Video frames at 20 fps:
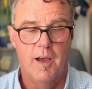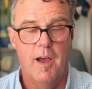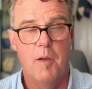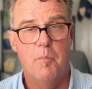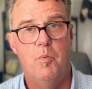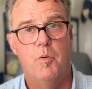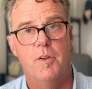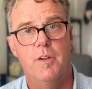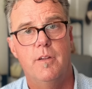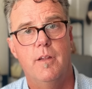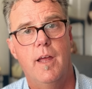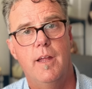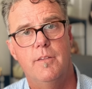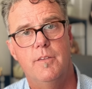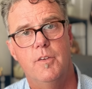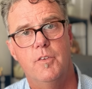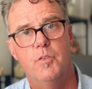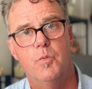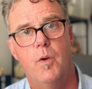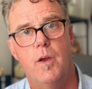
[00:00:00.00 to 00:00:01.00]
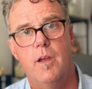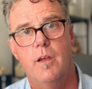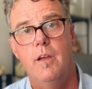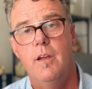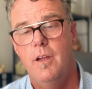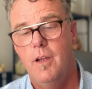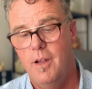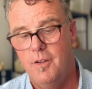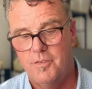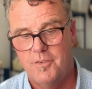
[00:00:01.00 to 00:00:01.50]
I put it at this way,
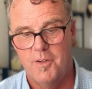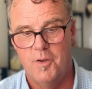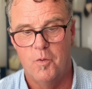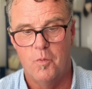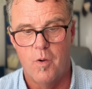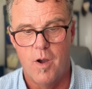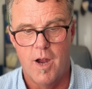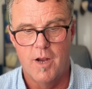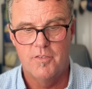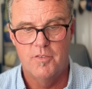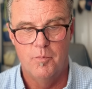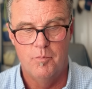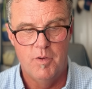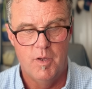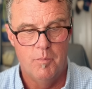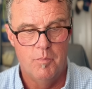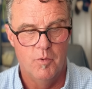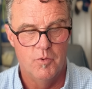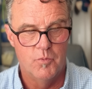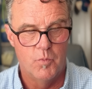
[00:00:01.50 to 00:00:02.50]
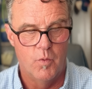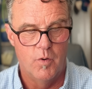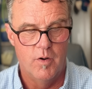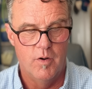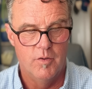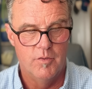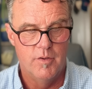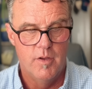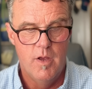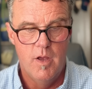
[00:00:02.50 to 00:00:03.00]
it's going to rock some people's
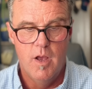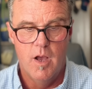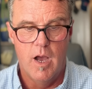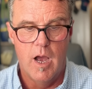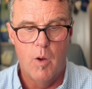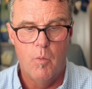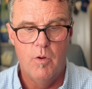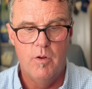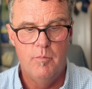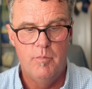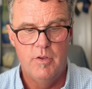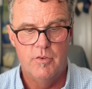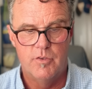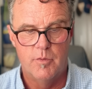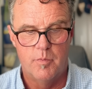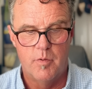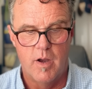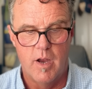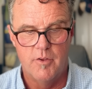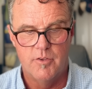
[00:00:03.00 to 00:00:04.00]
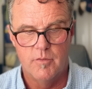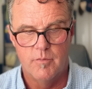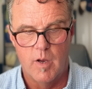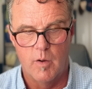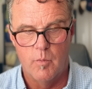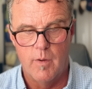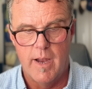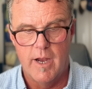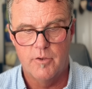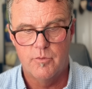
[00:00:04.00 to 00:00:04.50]
worlds. I wouldn't be surprised if
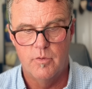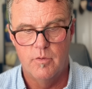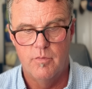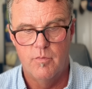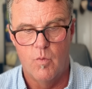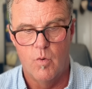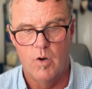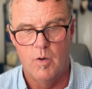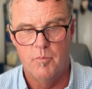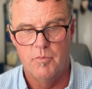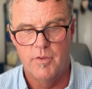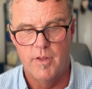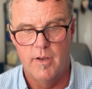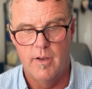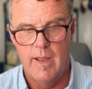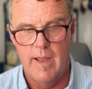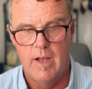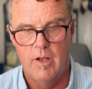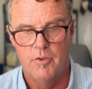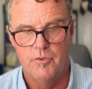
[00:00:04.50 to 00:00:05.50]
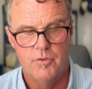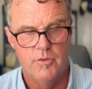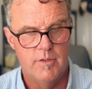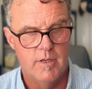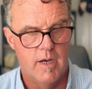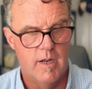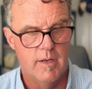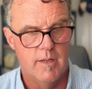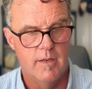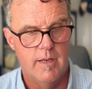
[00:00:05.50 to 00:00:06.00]
Iraq's reforms that
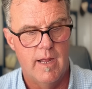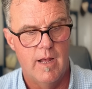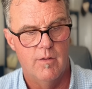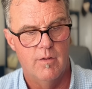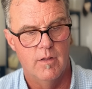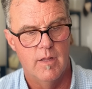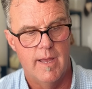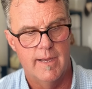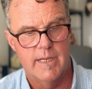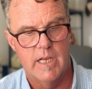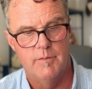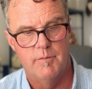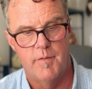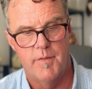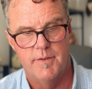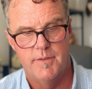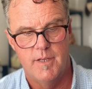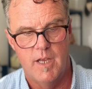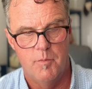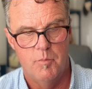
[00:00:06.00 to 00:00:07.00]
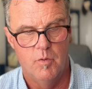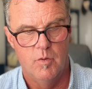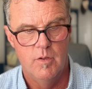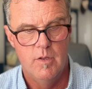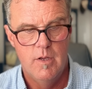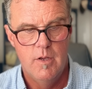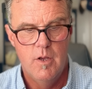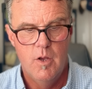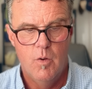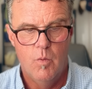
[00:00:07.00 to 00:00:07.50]
al-Sudani and al alaq have on the table
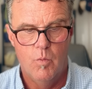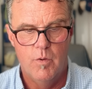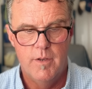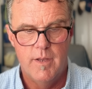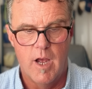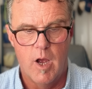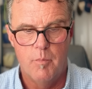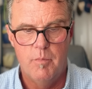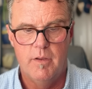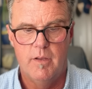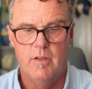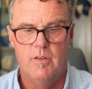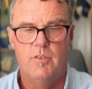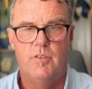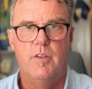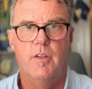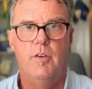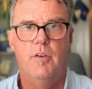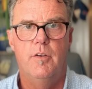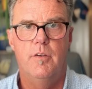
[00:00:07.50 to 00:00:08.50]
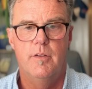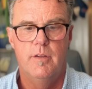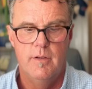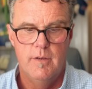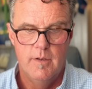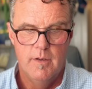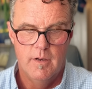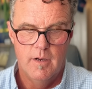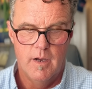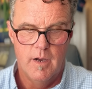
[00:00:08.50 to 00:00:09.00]
would now be considered
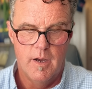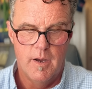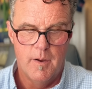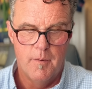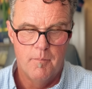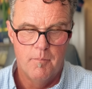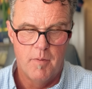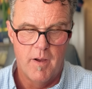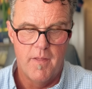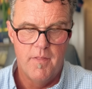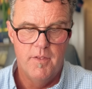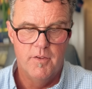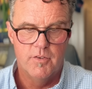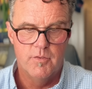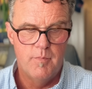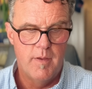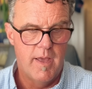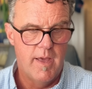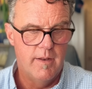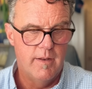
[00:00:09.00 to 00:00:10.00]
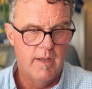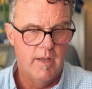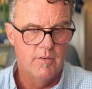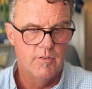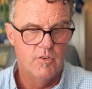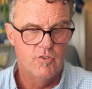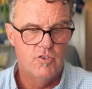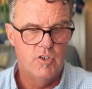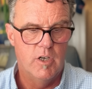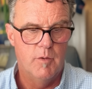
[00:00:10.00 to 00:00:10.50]
uh, by this man as
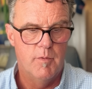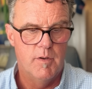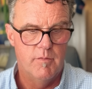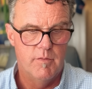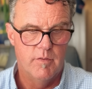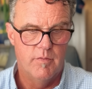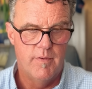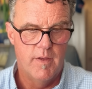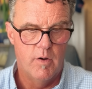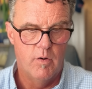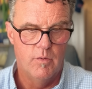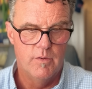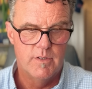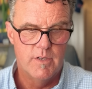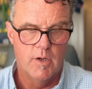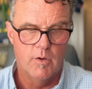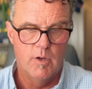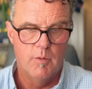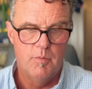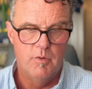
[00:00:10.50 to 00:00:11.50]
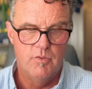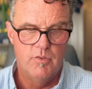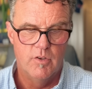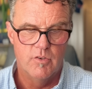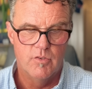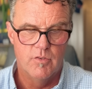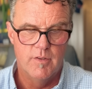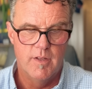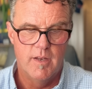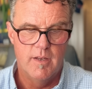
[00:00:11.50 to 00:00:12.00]
the chairman of the federal integrity
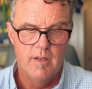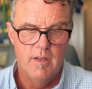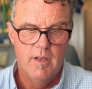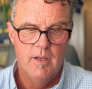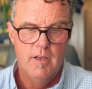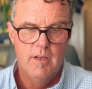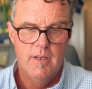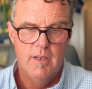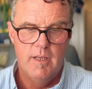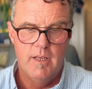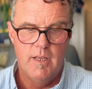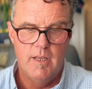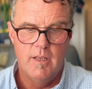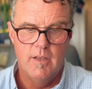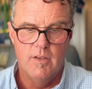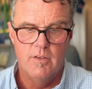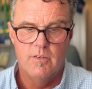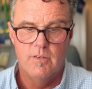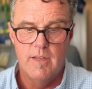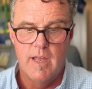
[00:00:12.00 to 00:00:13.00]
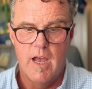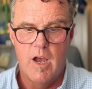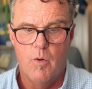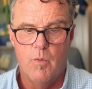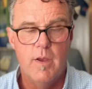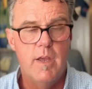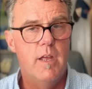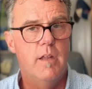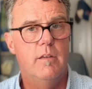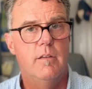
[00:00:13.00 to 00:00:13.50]
position that he is now
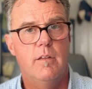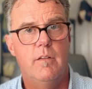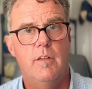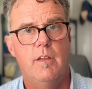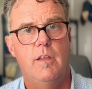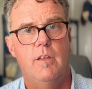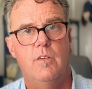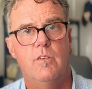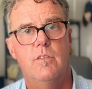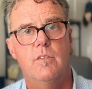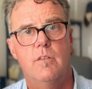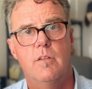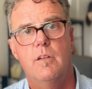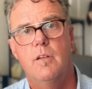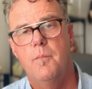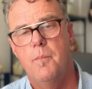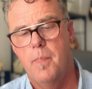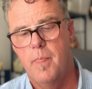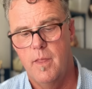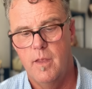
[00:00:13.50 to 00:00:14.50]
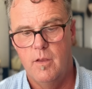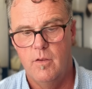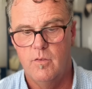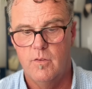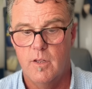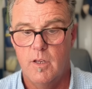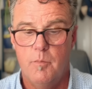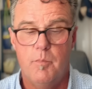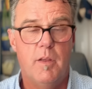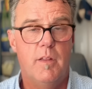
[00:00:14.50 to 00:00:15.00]
in. He's, he's
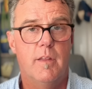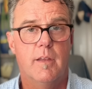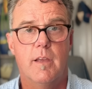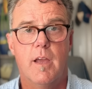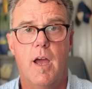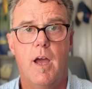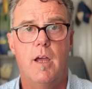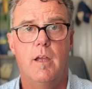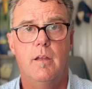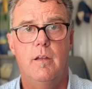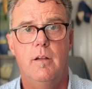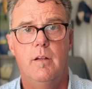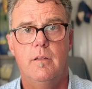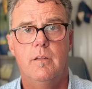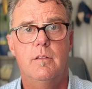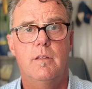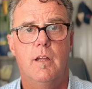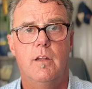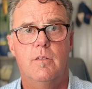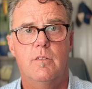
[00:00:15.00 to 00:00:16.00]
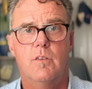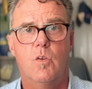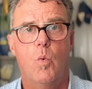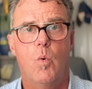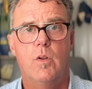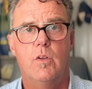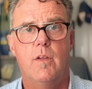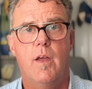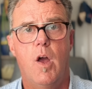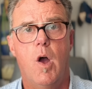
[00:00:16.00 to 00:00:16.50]
going to be the guy that's
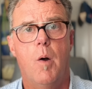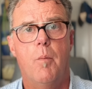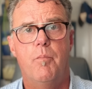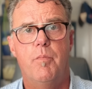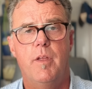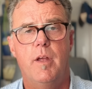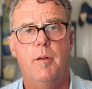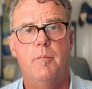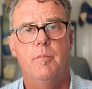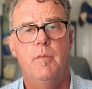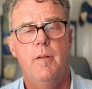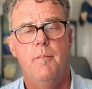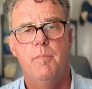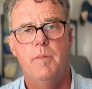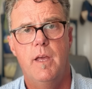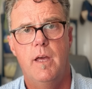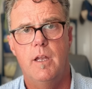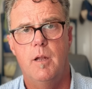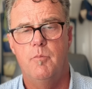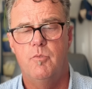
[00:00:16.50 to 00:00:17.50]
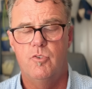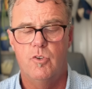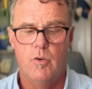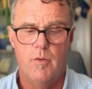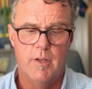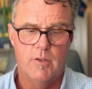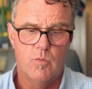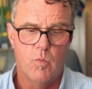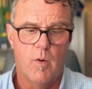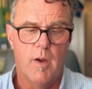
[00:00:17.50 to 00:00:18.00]
going to help them. And I'm sure
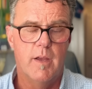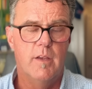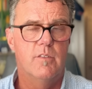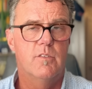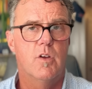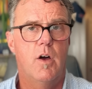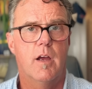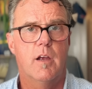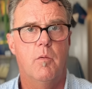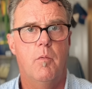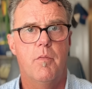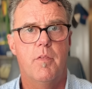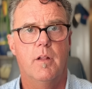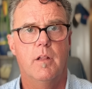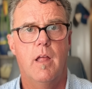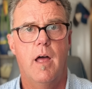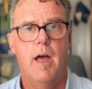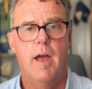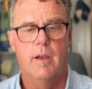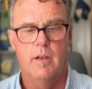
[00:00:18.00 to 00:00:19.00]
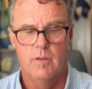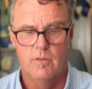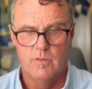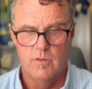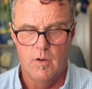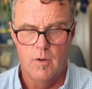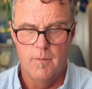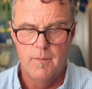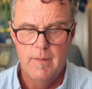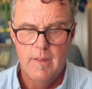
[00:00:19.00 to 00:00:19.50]
that's why he's talking with the lack.
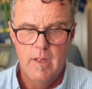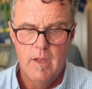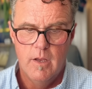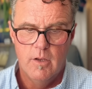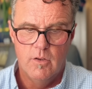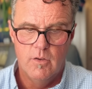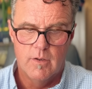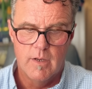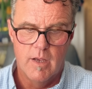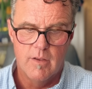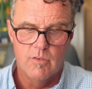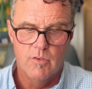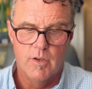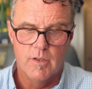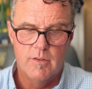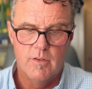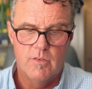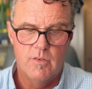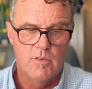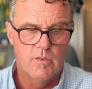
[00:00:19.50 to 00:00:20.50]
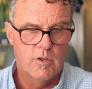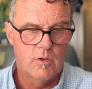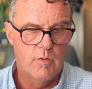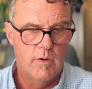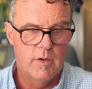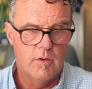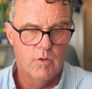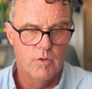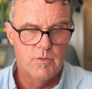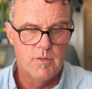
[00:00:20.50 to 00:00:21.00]
So you guys, look, this is a
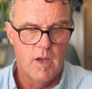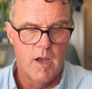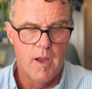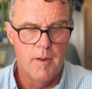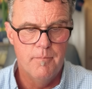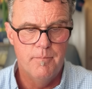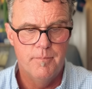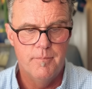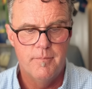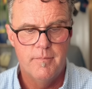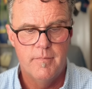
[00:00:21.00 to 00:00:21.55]
critical time.